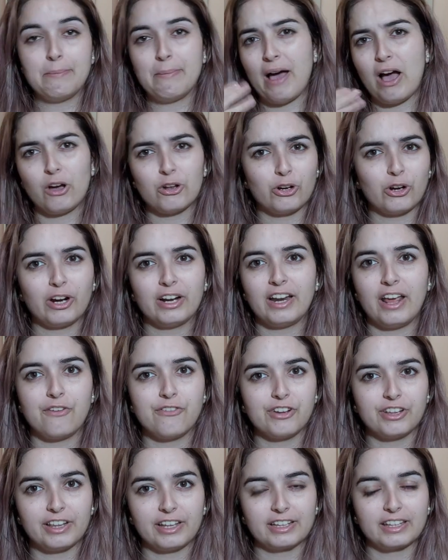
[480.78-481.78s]
powder and
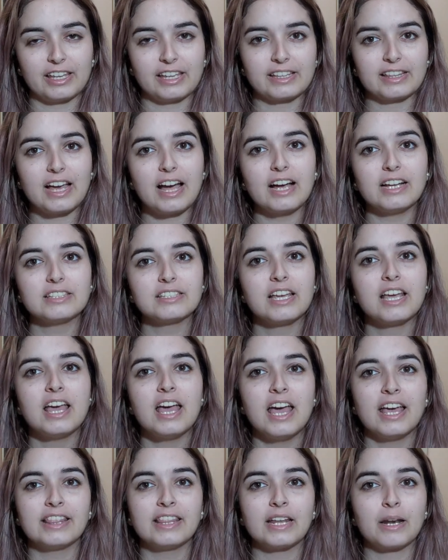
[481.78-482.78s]
everything like that.
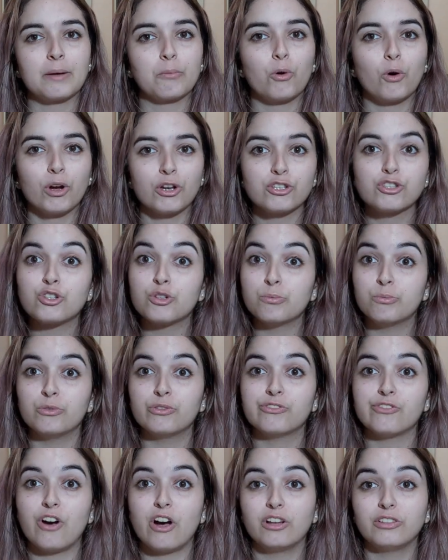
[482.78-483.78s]
And then I'm going to
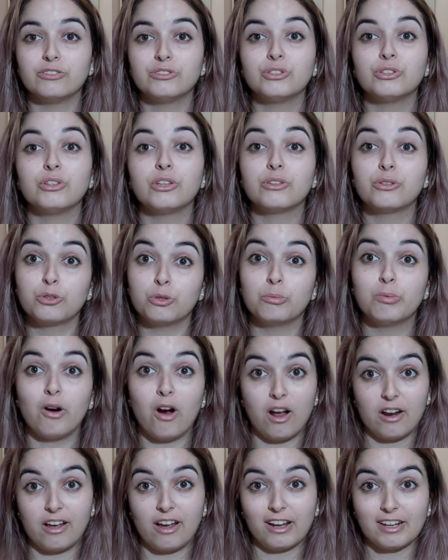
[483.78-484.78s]
move on to the 2
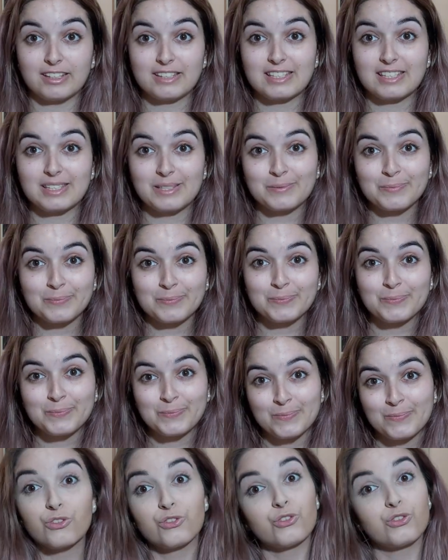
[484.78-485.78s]
products.
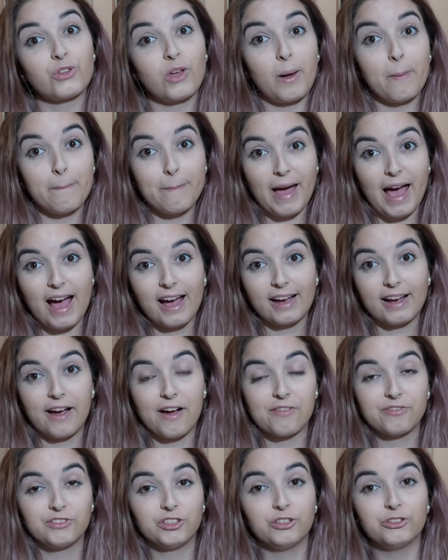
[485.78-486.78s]
So I'm back
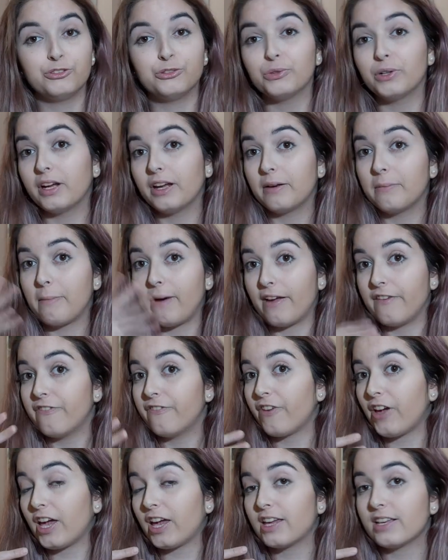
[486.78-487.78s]
after doing my
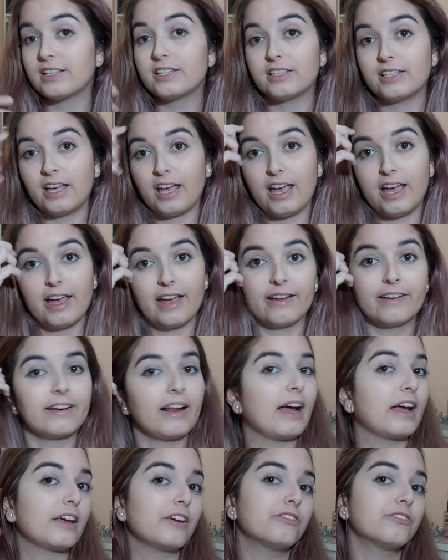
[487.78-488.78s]
face, and
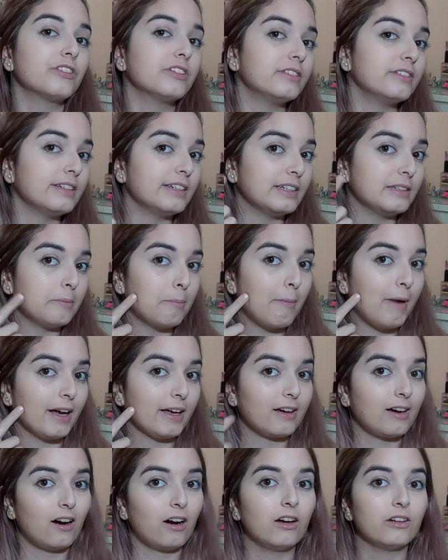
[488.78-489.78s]
I even did my
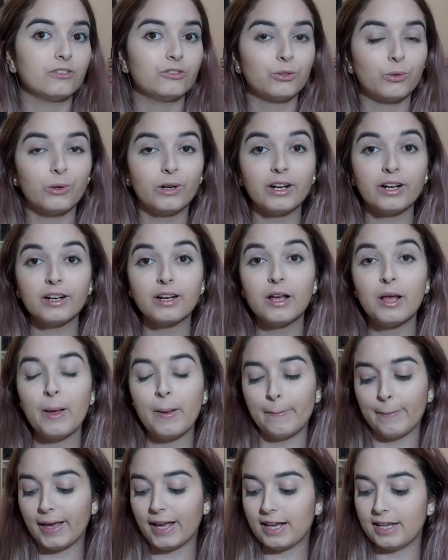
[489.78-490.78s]
contour,
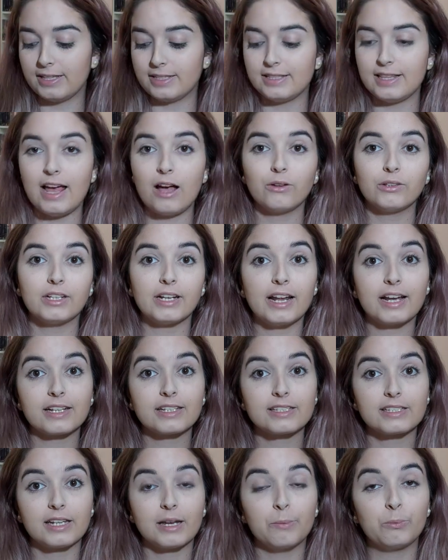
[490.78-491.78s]
because now the
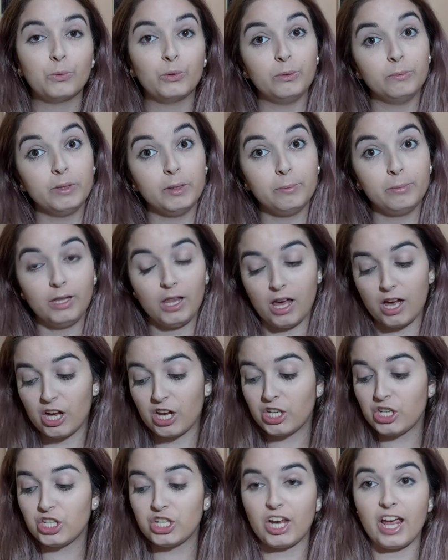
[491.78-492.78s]
next step would be
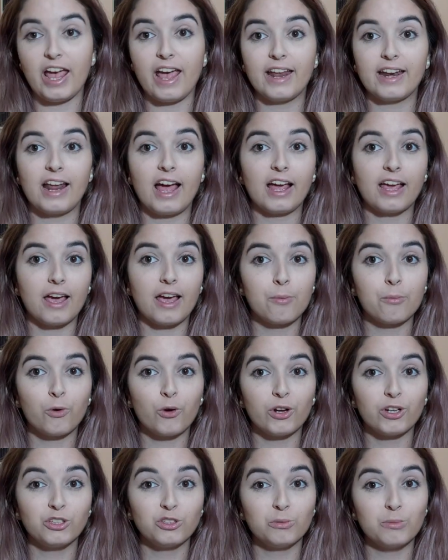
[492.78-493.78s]
blush. And I am
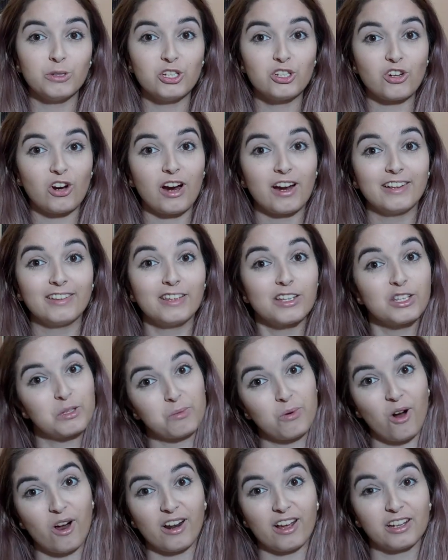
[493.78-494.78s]
going to be trying this
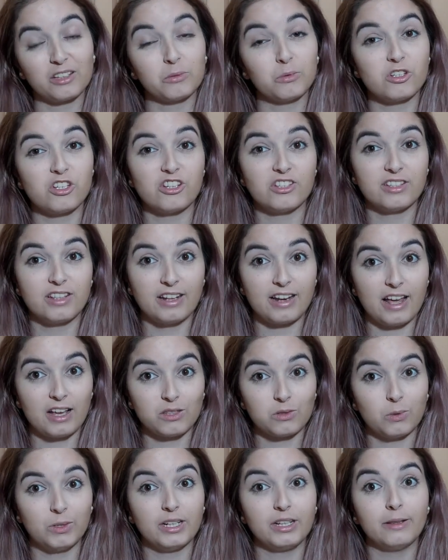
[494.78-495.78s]
product, which is the
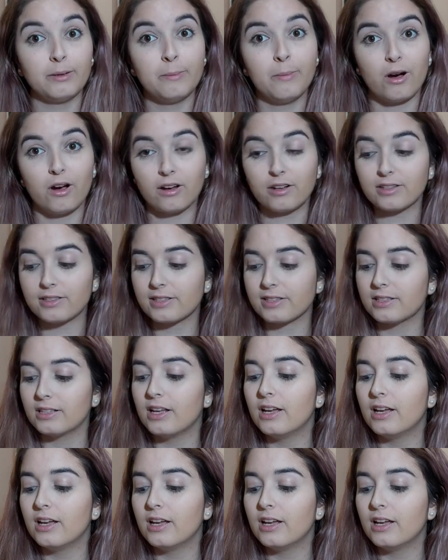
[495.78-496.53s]
next one in the box.